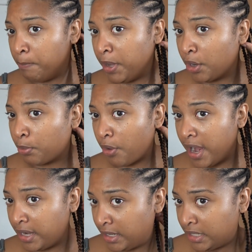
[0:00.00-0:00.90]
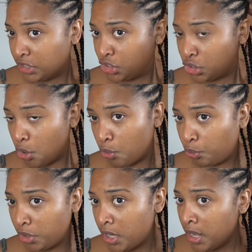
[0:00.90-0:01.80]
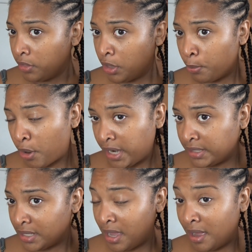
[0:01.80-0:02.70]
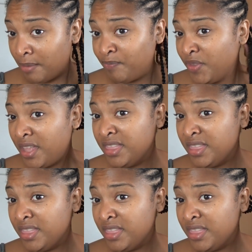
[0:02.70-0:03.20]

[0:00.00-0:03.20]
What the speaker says: a bigger braid and then sewed the braids up.